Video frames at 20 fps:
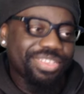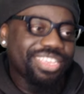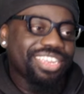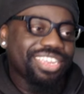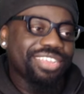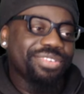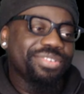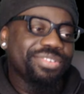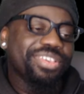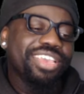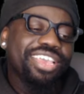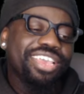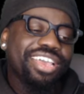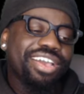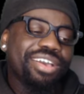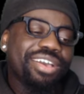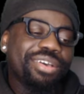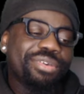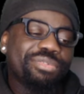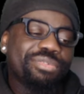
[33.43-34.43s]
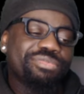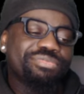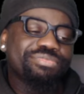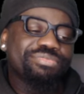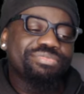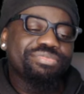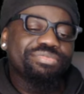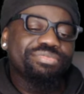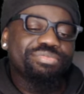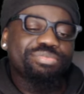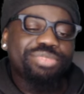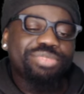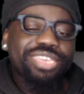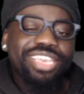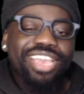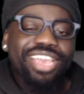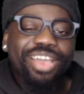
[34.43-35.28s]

Anywho, um, but yeah,